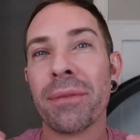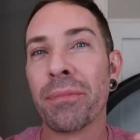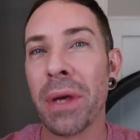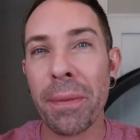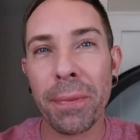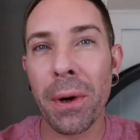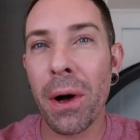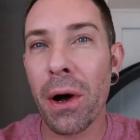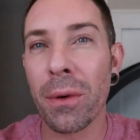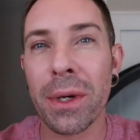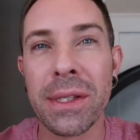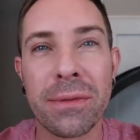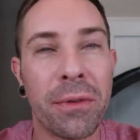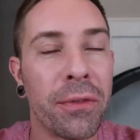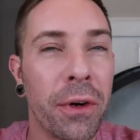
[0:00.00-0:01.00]
People
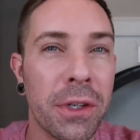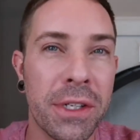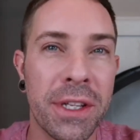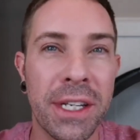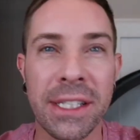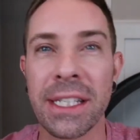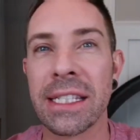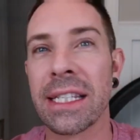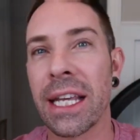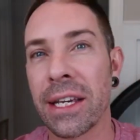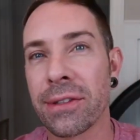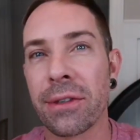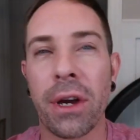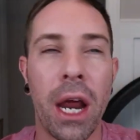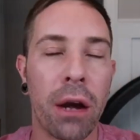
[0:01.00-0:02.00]
always refer to this as
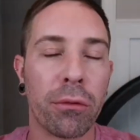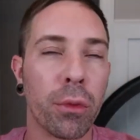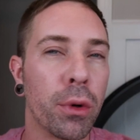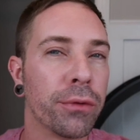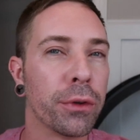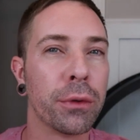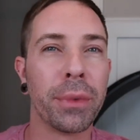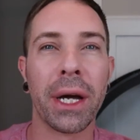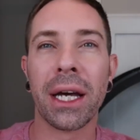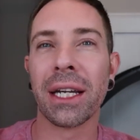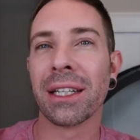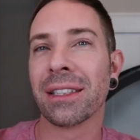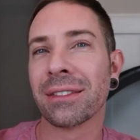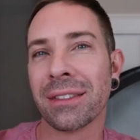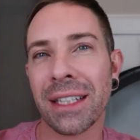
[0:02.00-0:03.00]
laser hair removal,
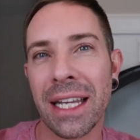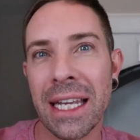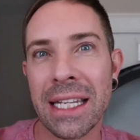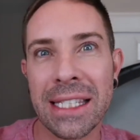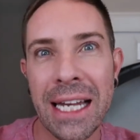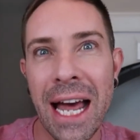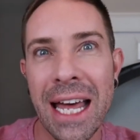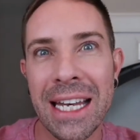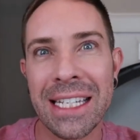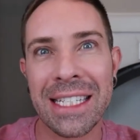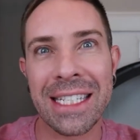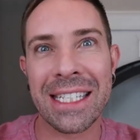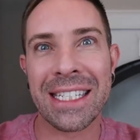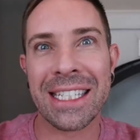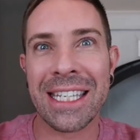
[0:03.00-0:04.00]
but it's not
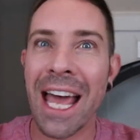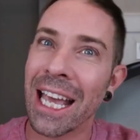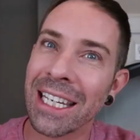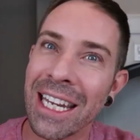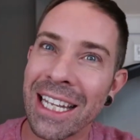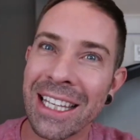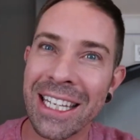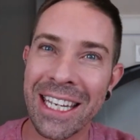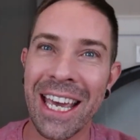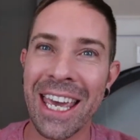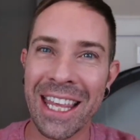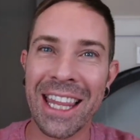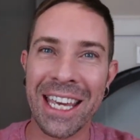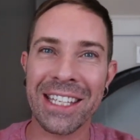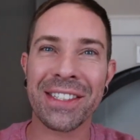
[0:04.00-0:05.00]
technically
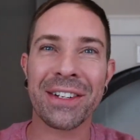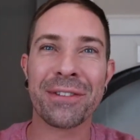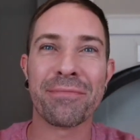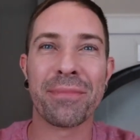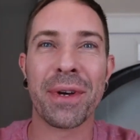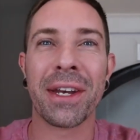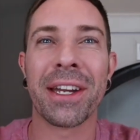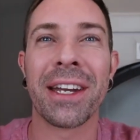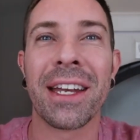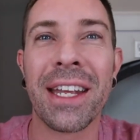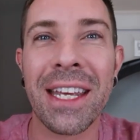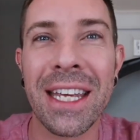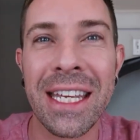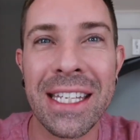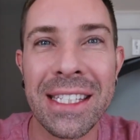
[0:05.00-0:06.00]
a laser, but it
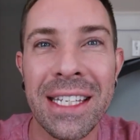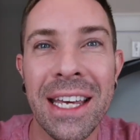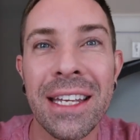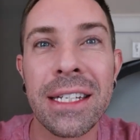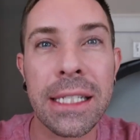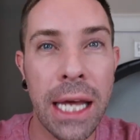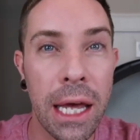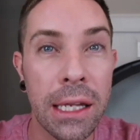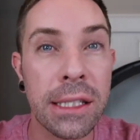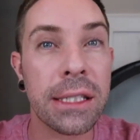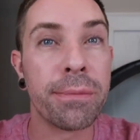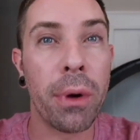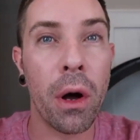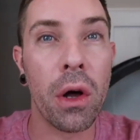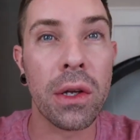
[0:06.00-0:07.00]
is intense
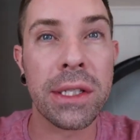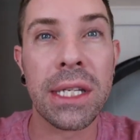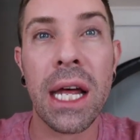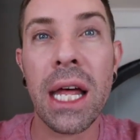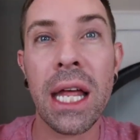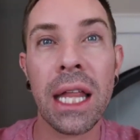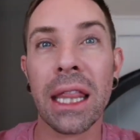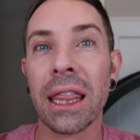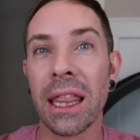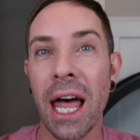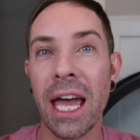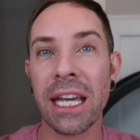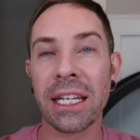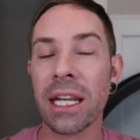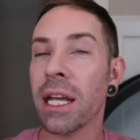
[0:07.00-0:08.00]
pulse
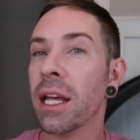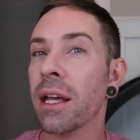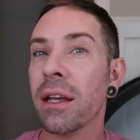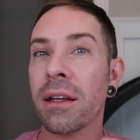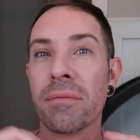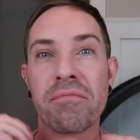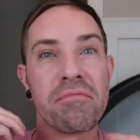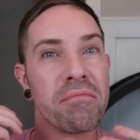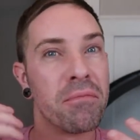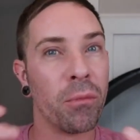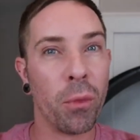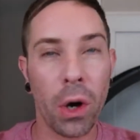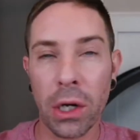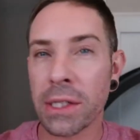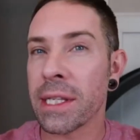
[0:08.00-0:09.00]
light.
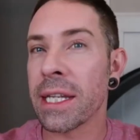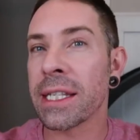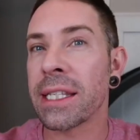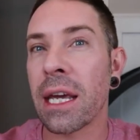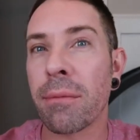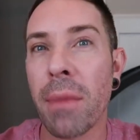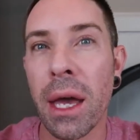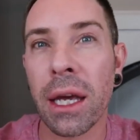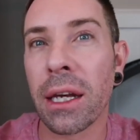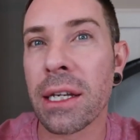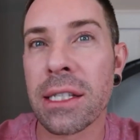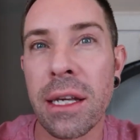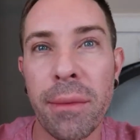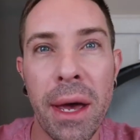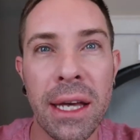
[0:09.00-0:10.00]
Works in the same
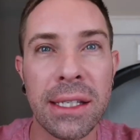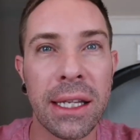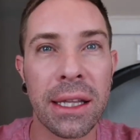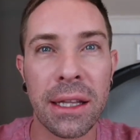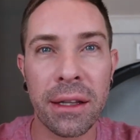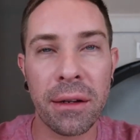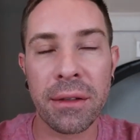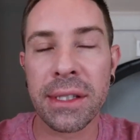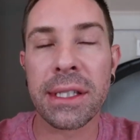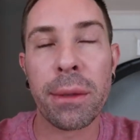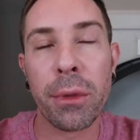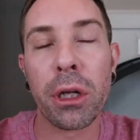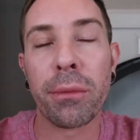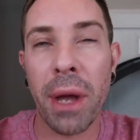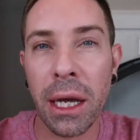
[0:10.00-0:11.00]
mechanism as a
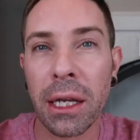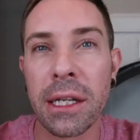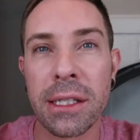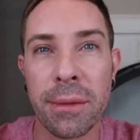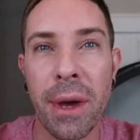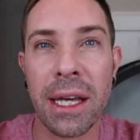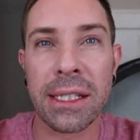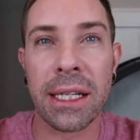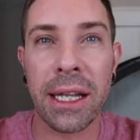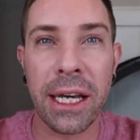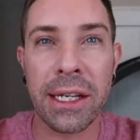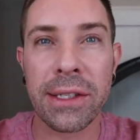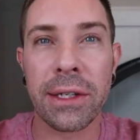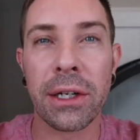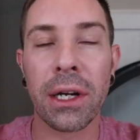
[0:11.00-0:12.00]
similar mechanism as a
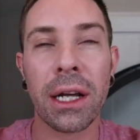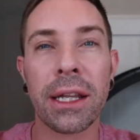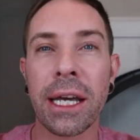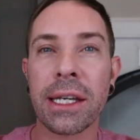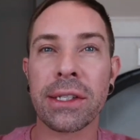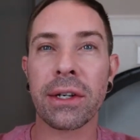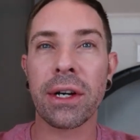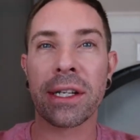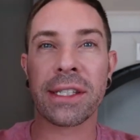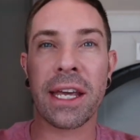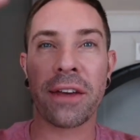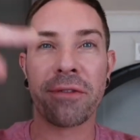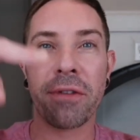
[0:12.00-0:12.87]
laser. A laser is a